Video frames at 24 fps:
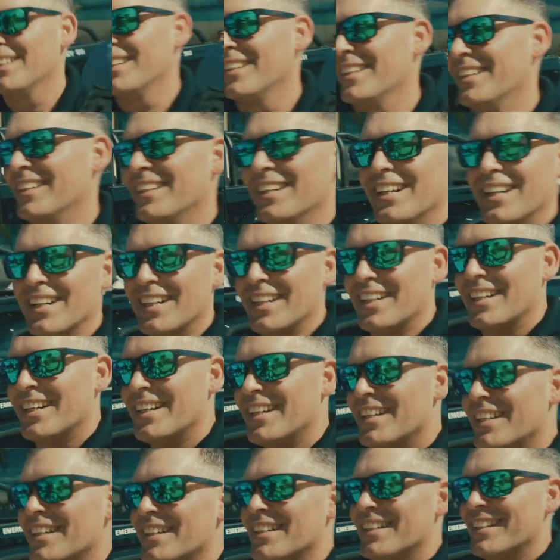idea. Although
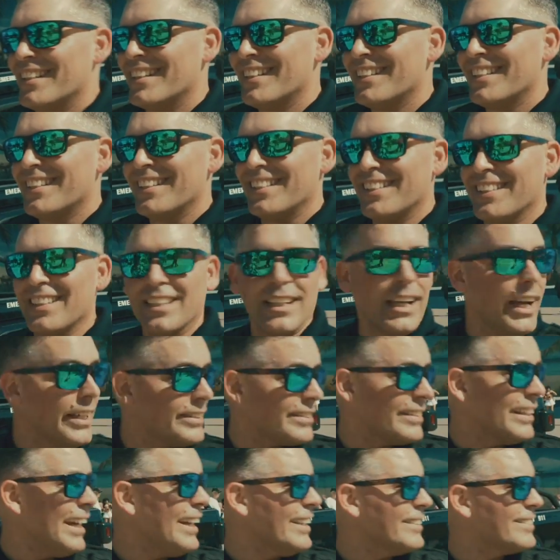this is a sweet spot.
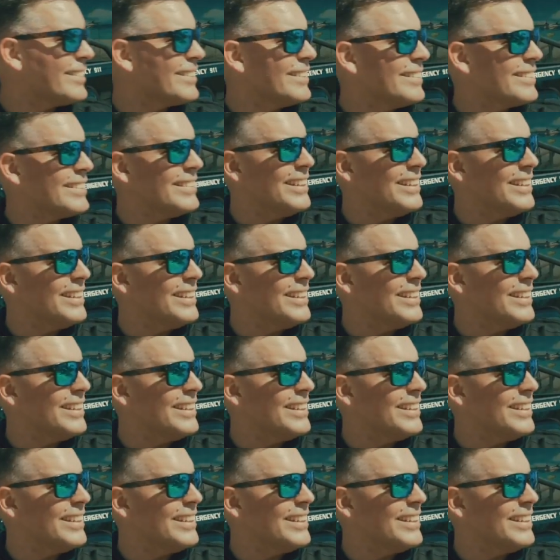That's nice. That's All